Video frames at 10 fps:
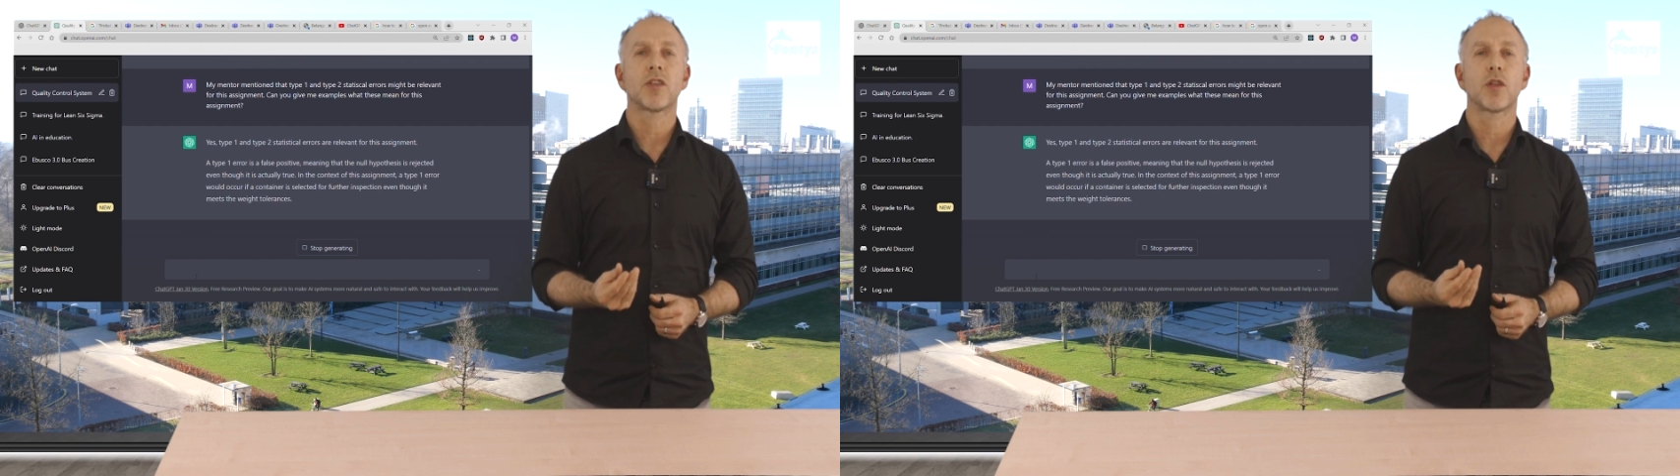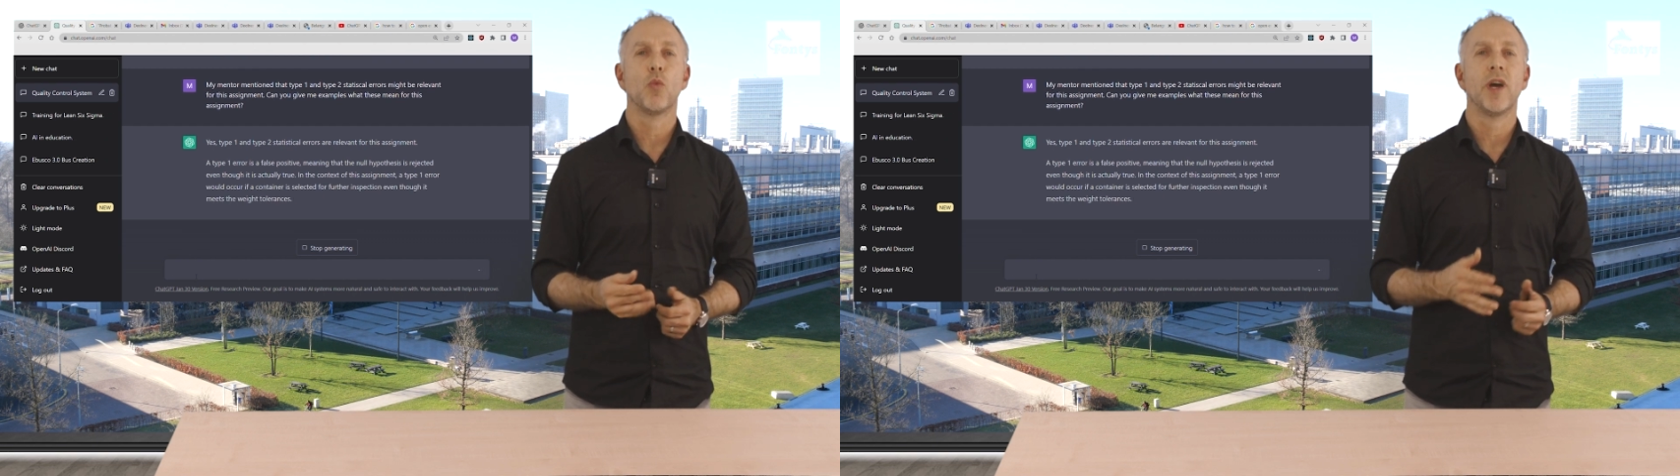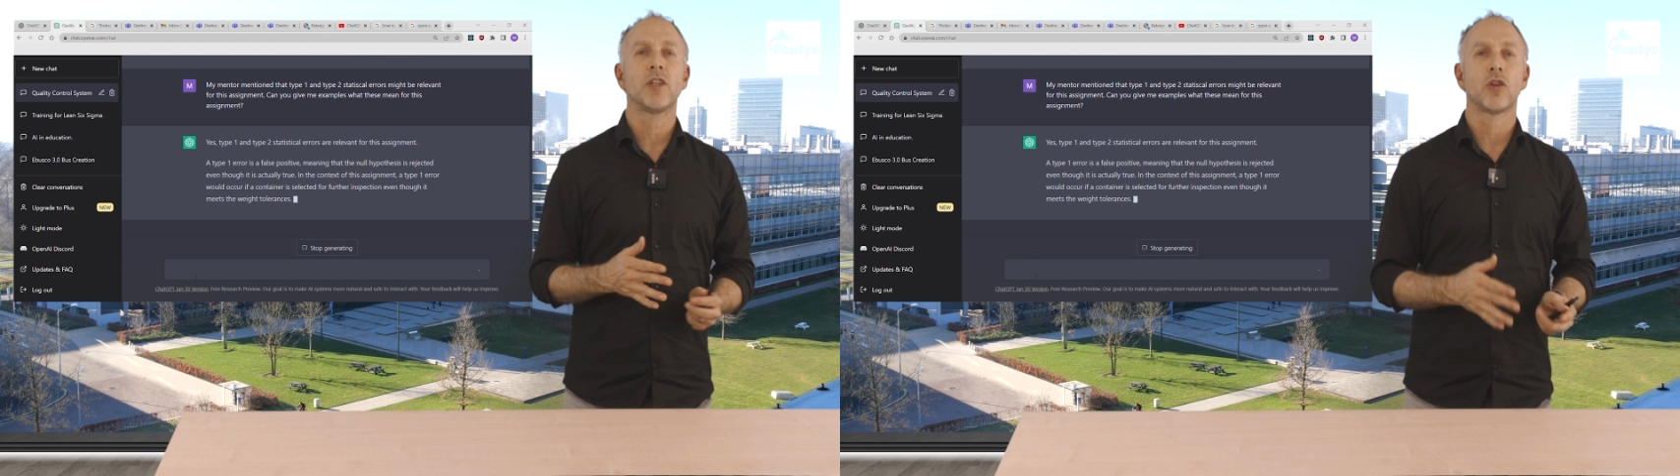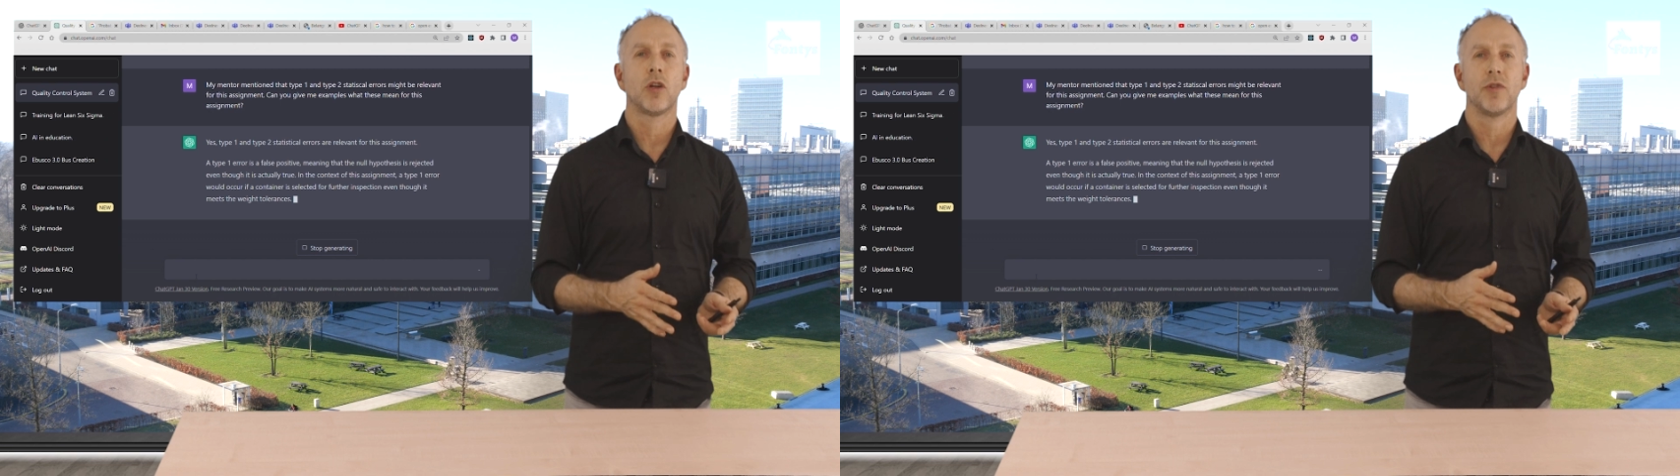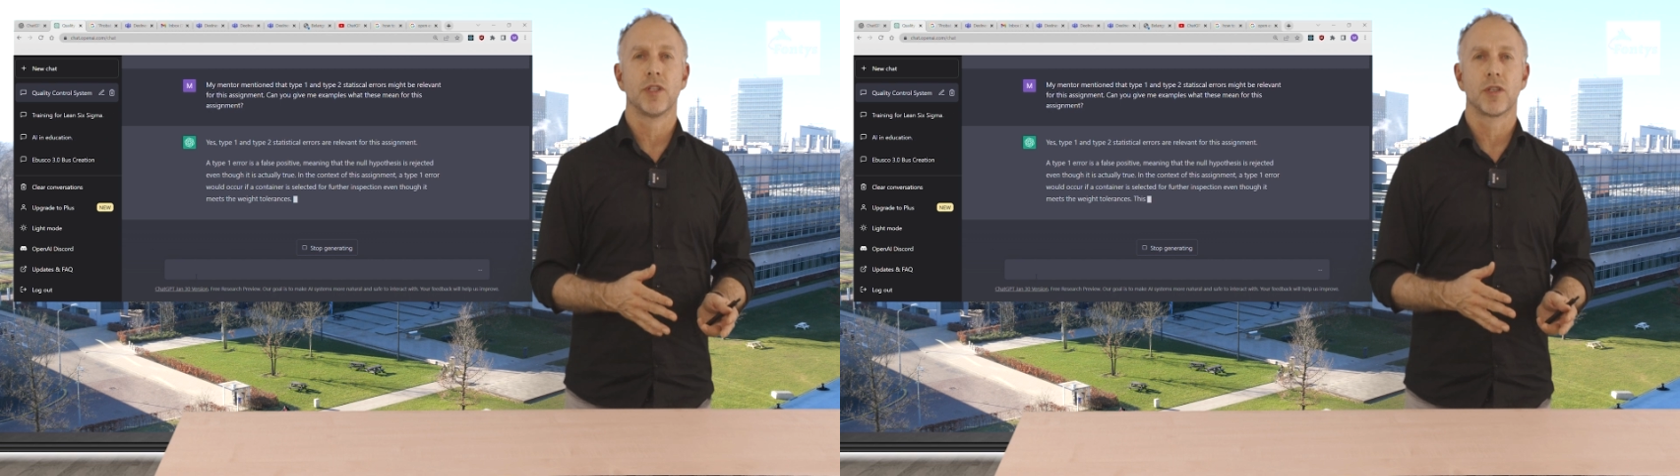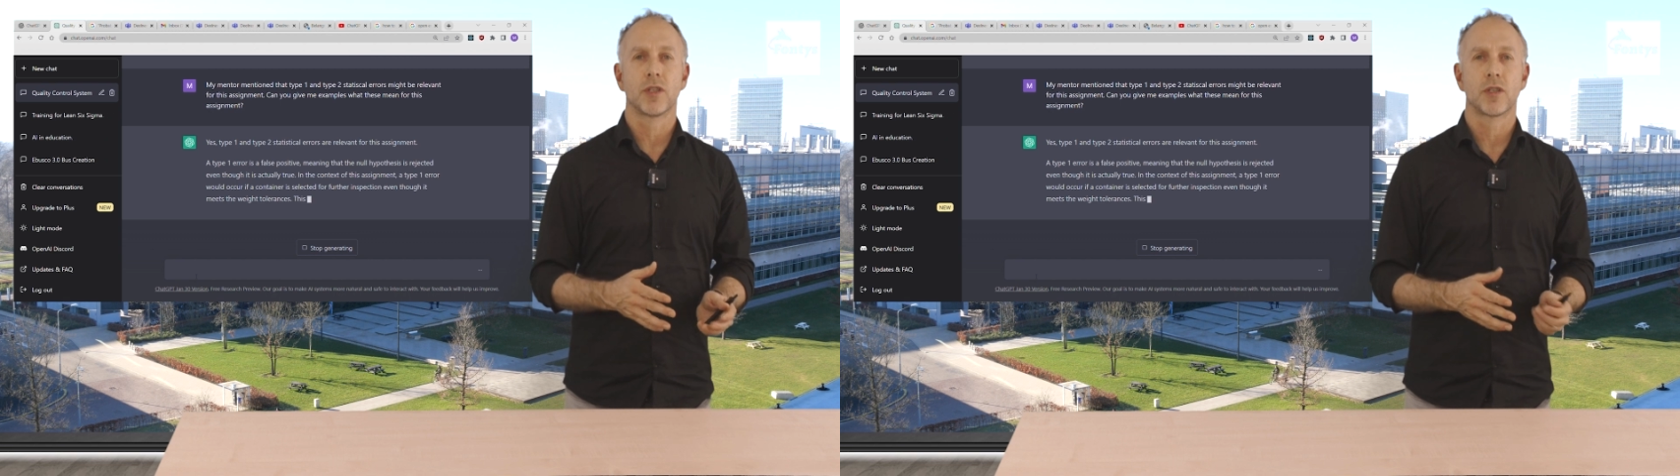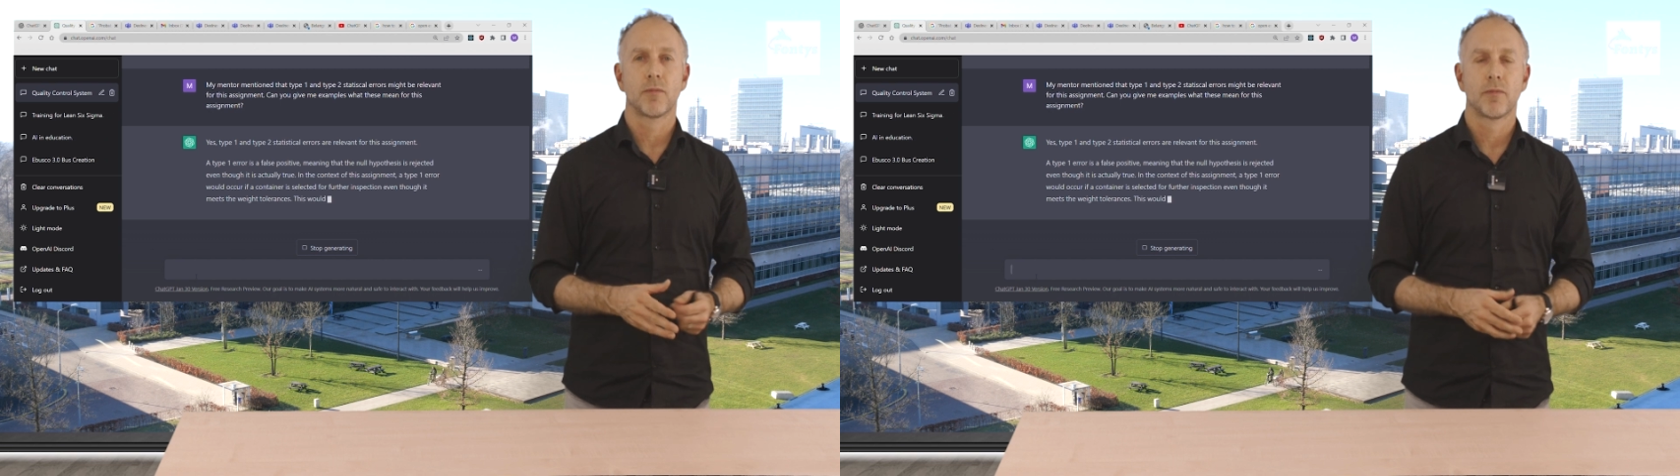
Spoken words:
the weight tolerances.